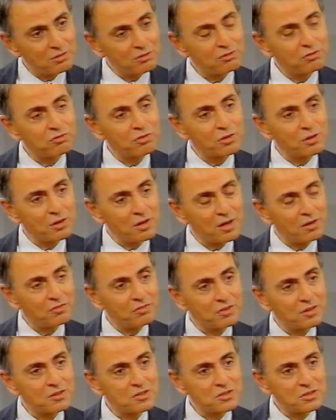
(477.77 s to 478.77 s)
for the life
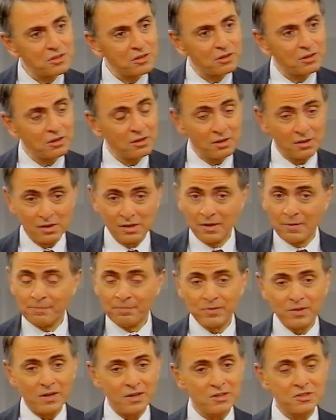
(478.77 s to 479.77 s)
that's here.
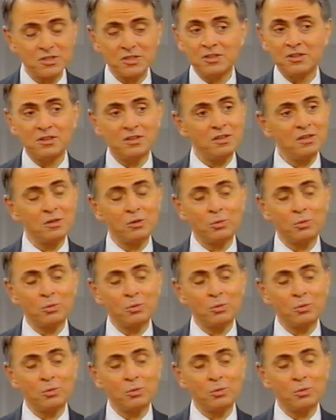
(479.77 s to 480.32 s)
And here